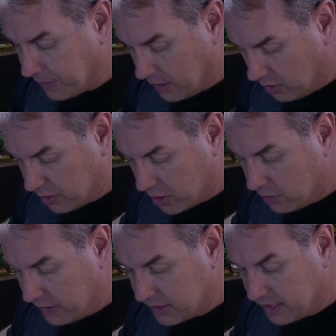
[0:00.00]
or
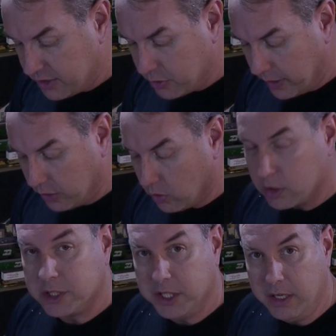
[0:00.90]
turn these into a
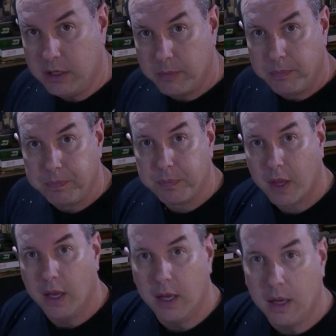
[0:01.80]
cork sheet,
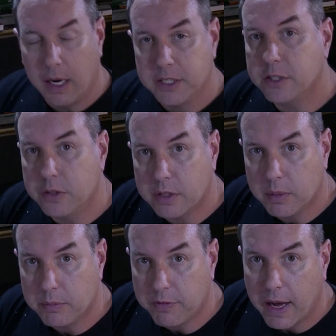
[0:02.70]
I just use
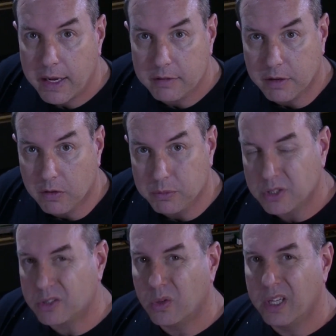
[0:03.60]
up 5 of them.
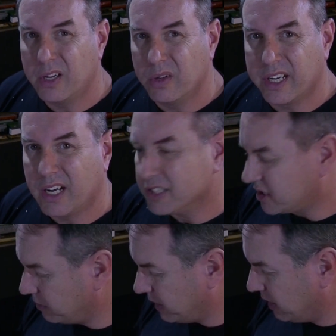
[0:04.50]
So it's really only
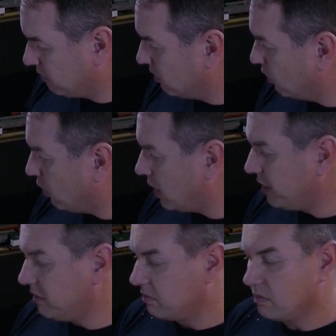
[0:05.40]
costing me
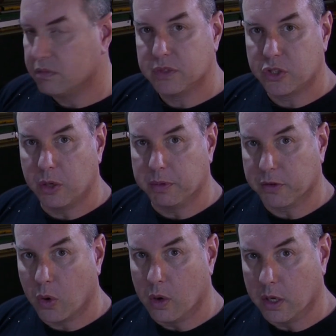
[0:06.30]
1 strip of
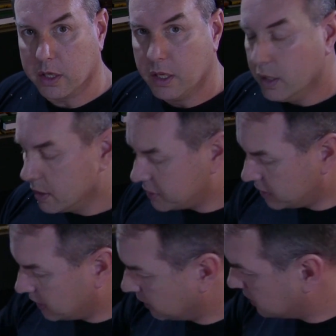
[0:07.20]
cork
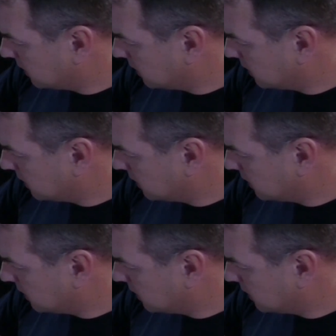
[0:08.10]
to